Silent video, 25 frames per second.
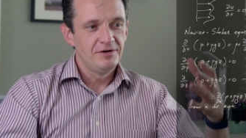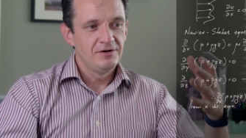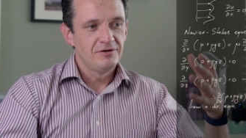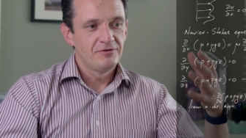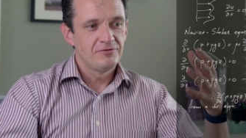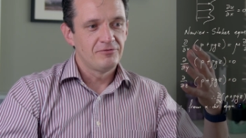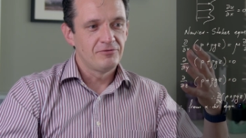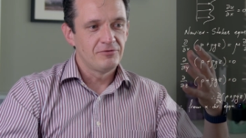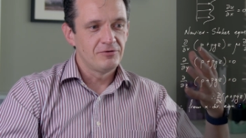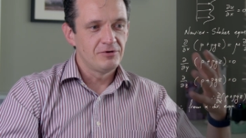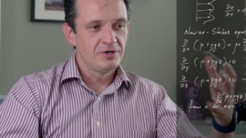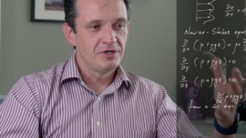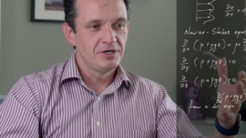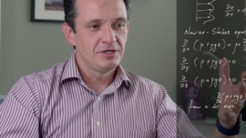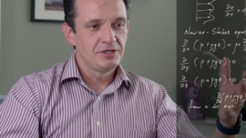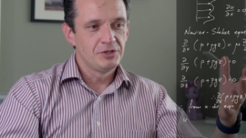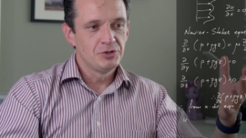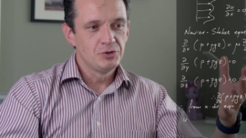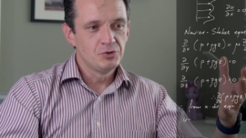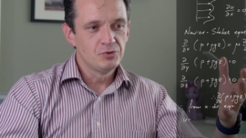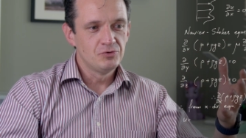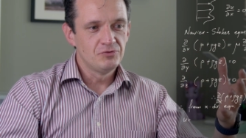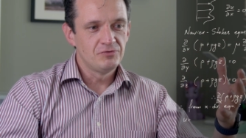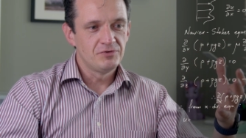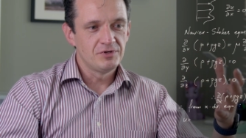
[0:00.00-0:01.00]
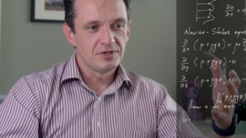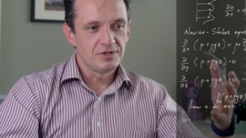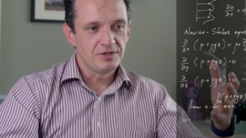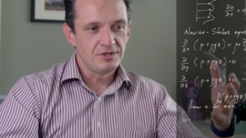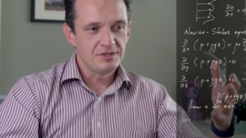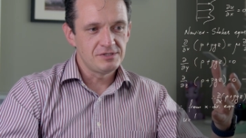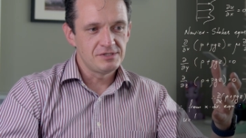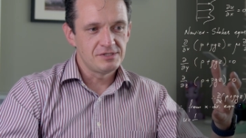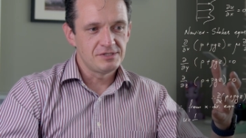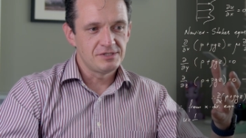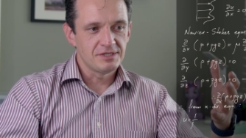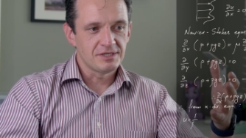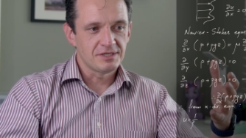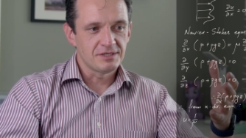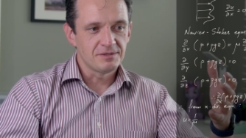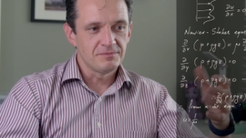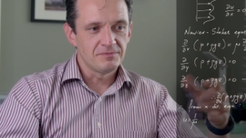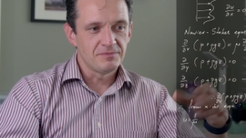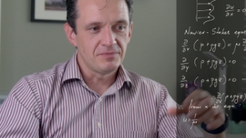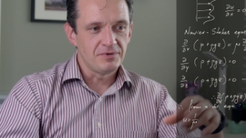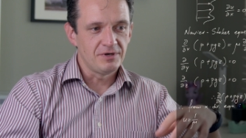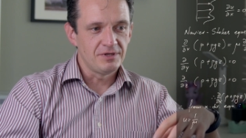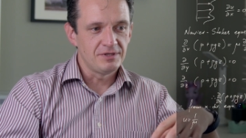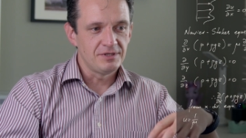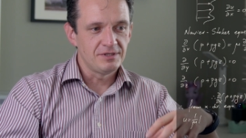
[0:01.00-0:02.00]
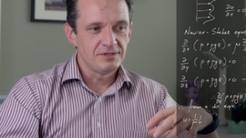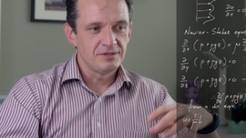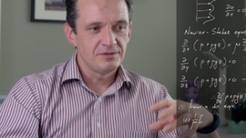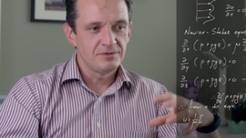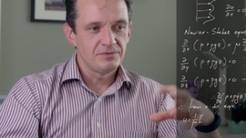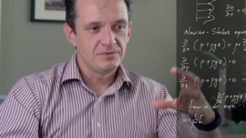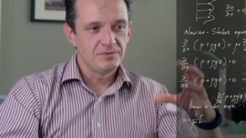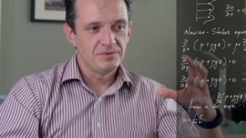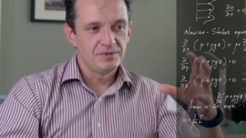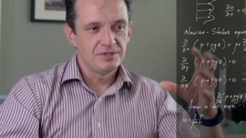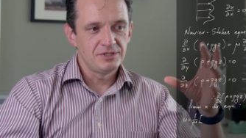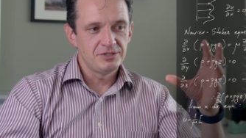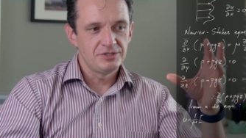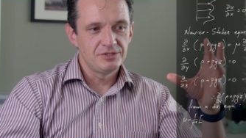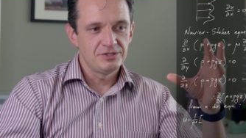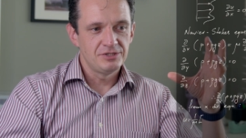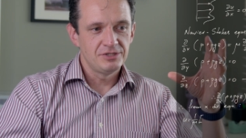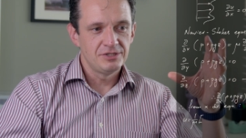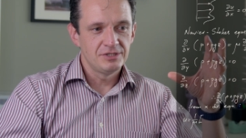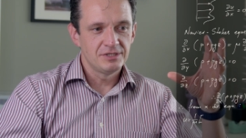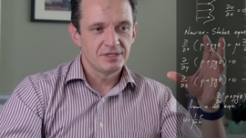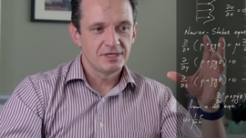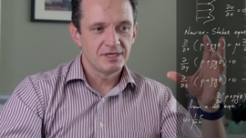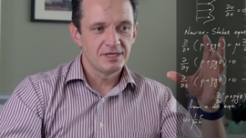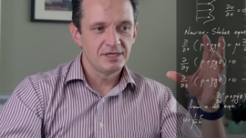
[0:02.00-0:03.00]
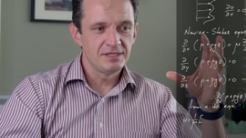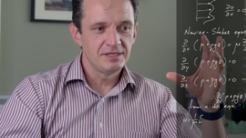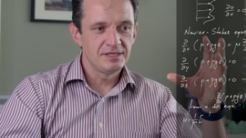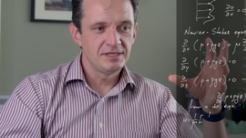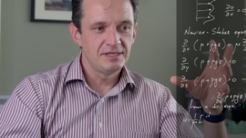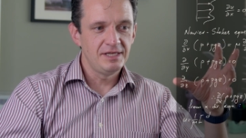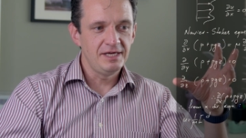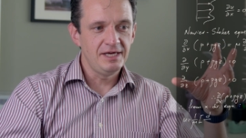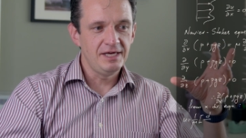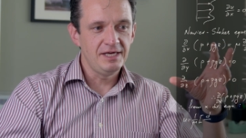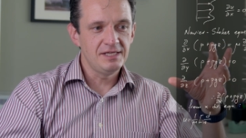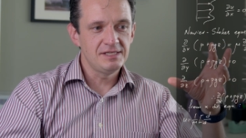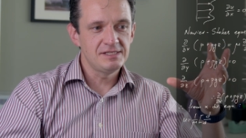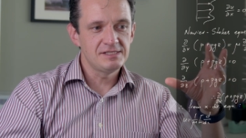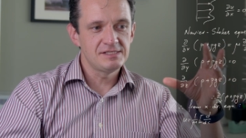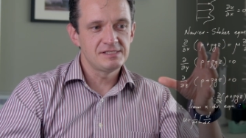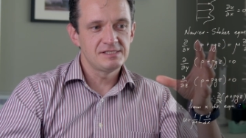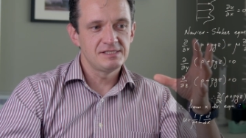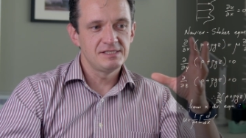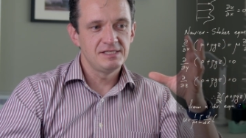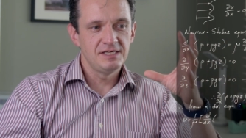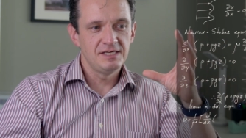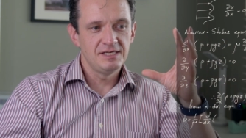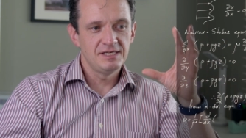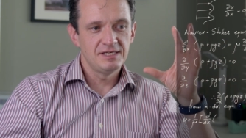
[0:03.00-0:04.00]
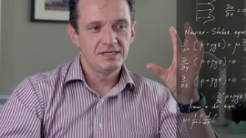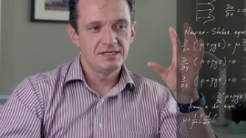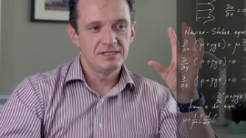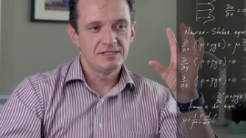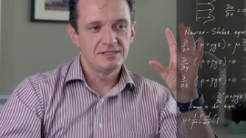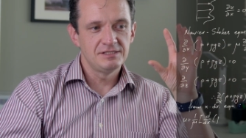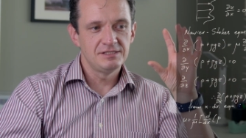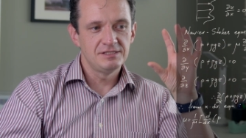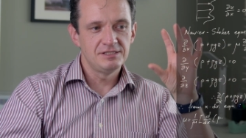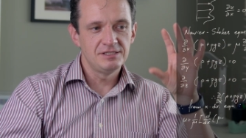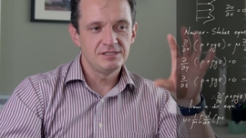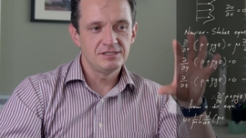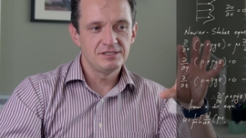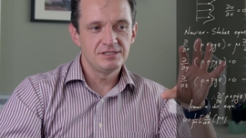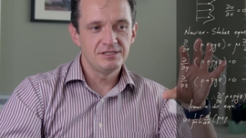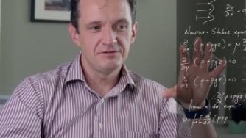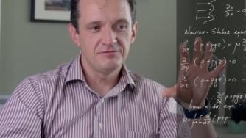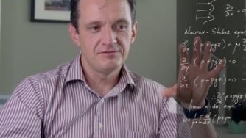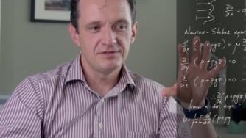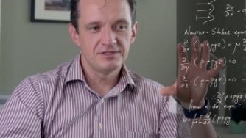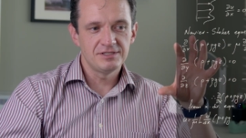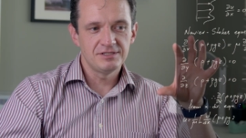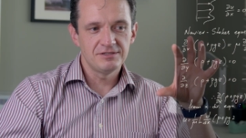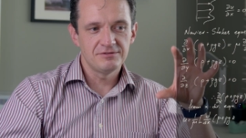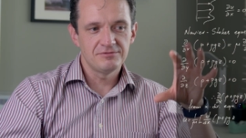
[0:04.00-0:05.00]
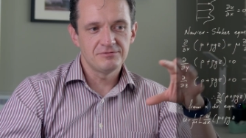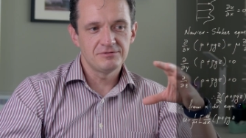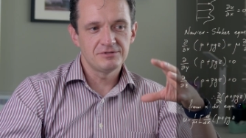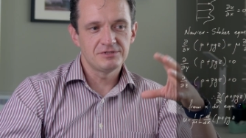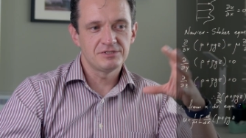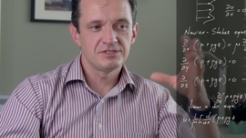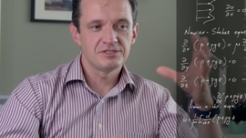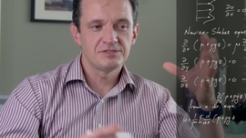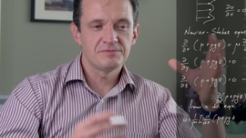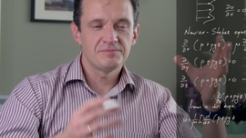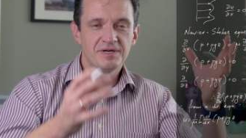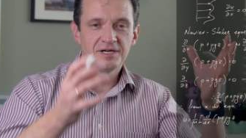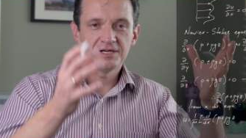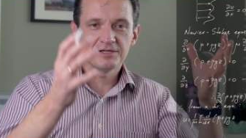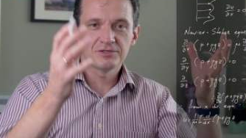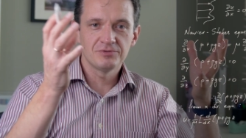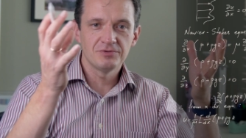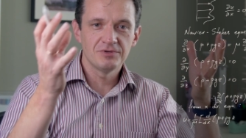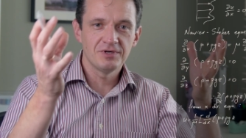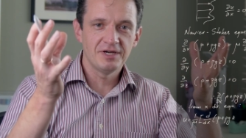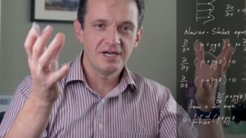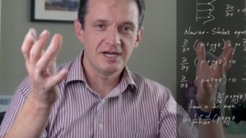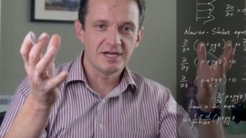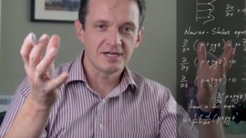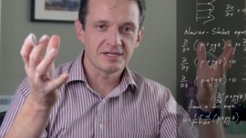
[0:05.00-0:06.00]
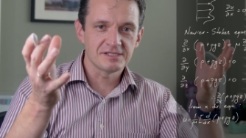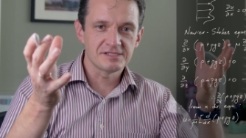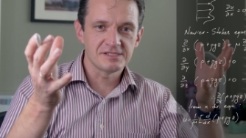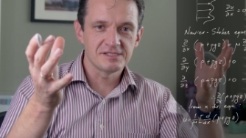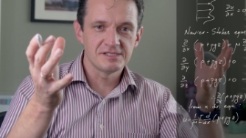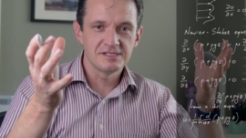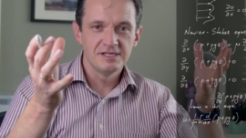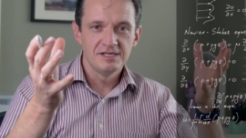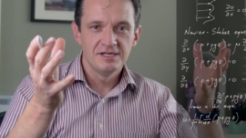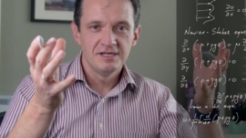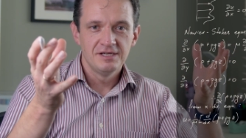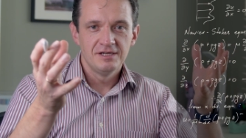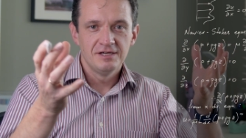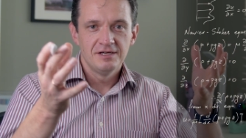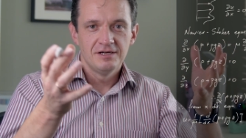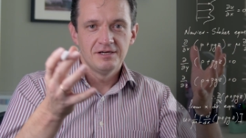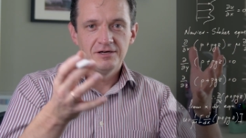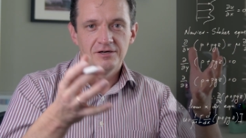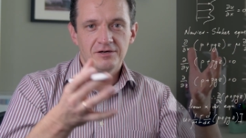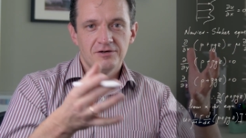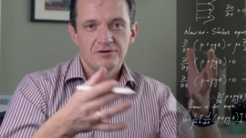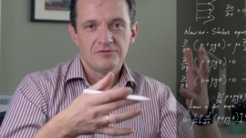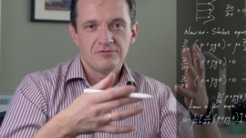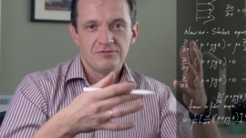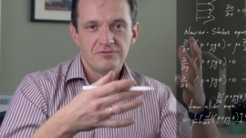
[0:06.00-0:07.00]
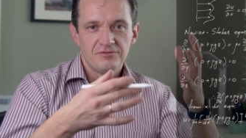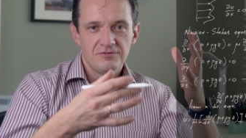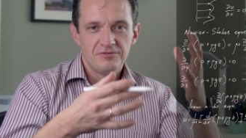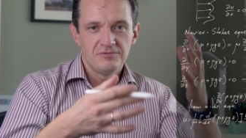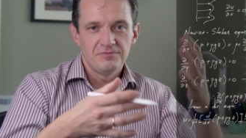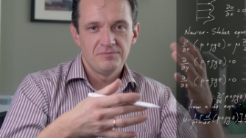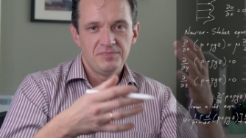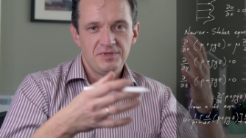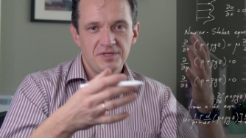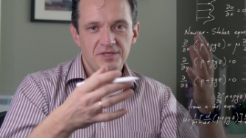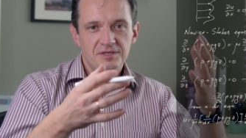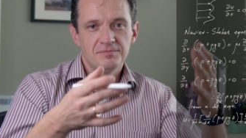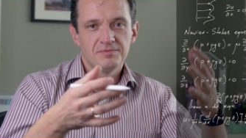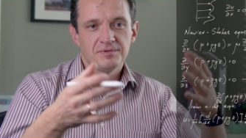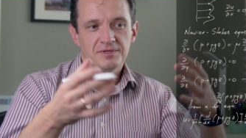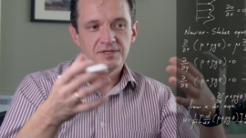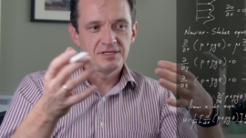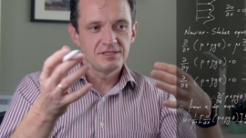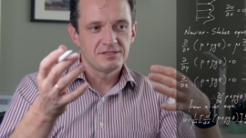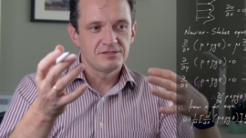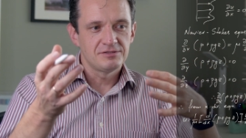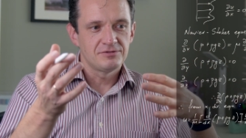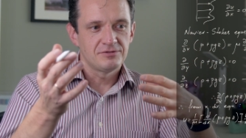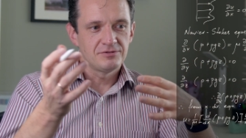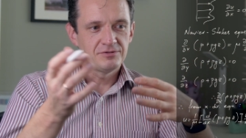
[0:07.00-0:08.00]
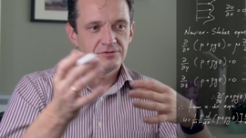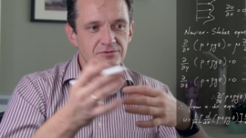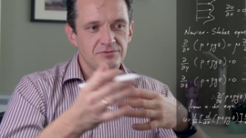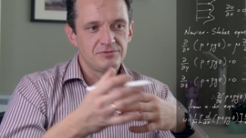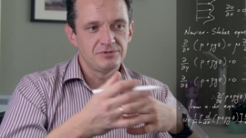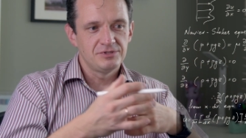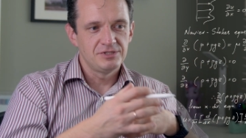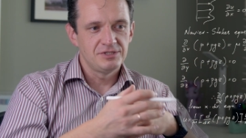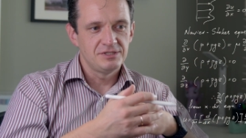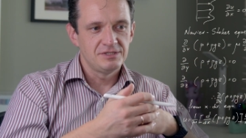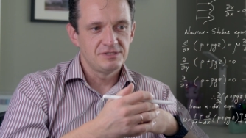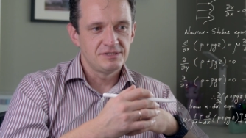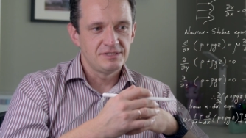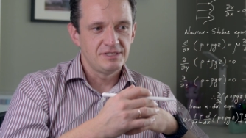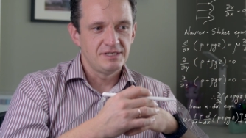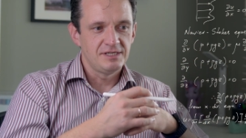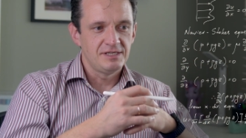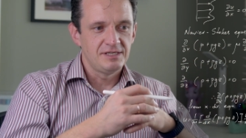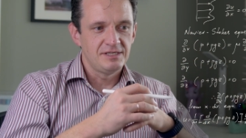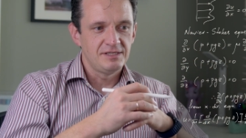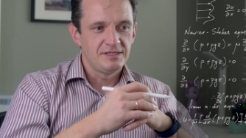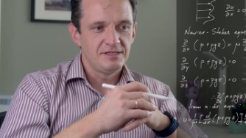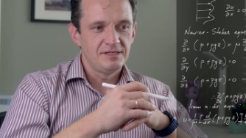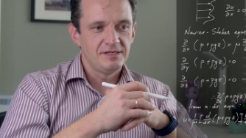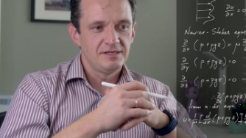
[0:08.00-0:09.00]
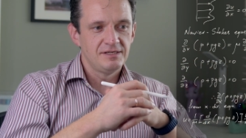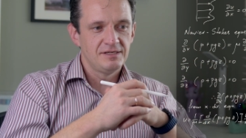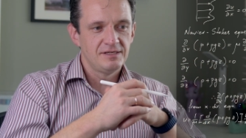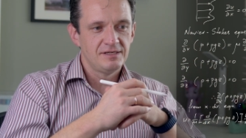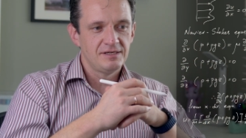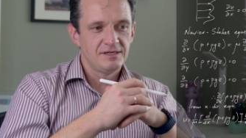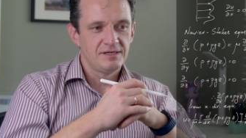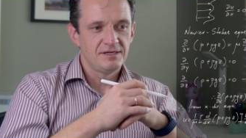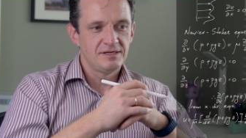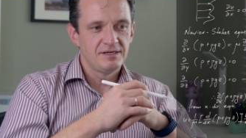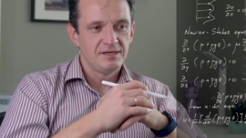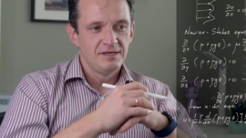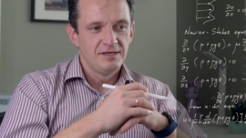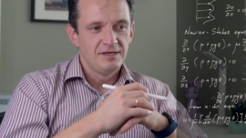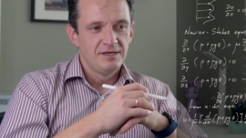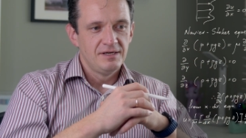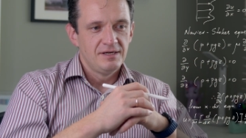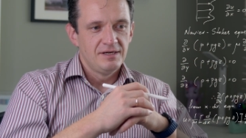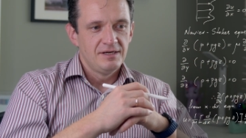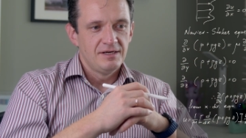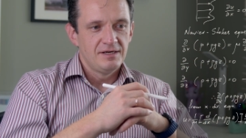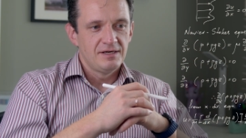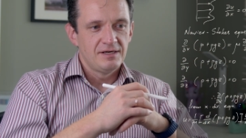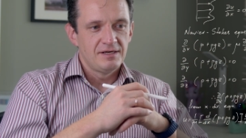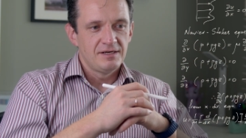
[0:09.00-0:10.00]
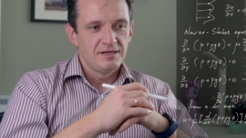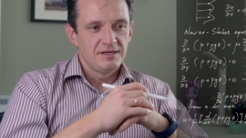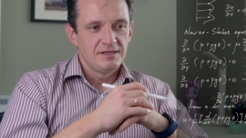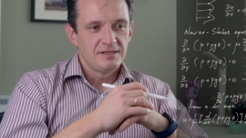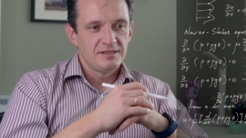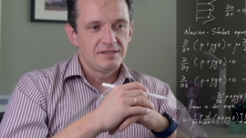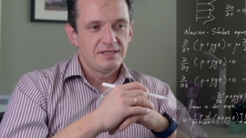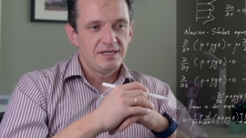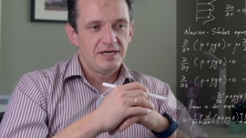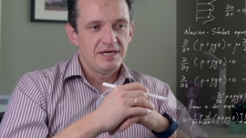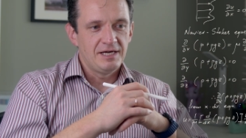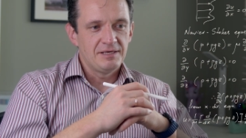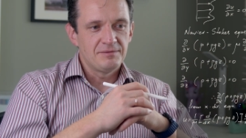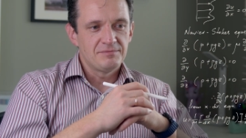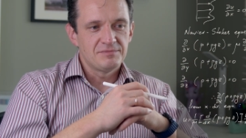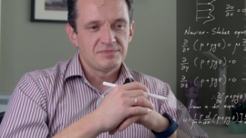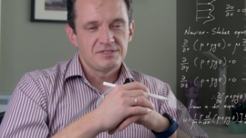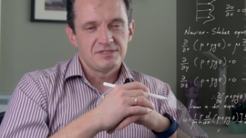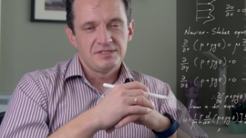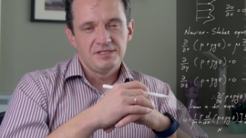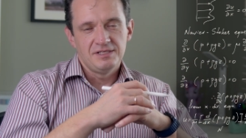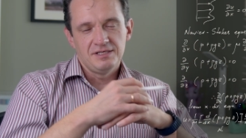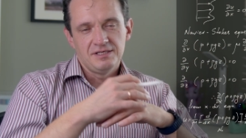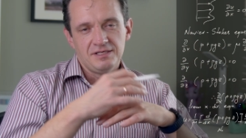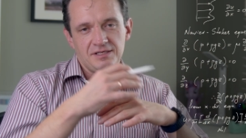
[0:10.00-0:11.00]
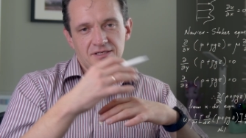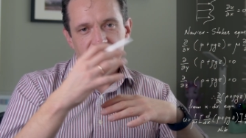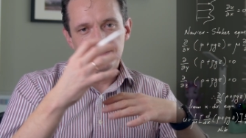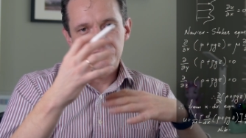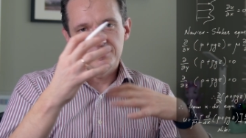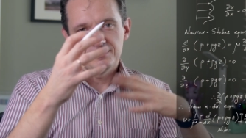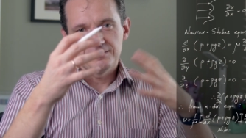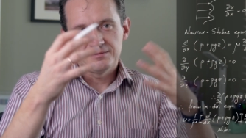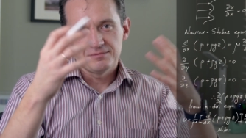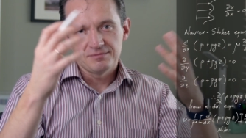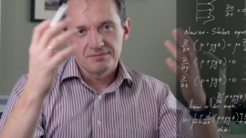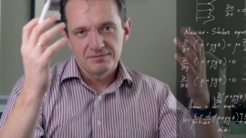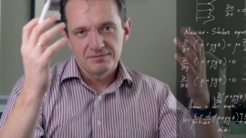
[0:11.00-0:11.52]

for u velocity component, which contains the derivative with respect to x of p plus rho gz. Uh, times the uh,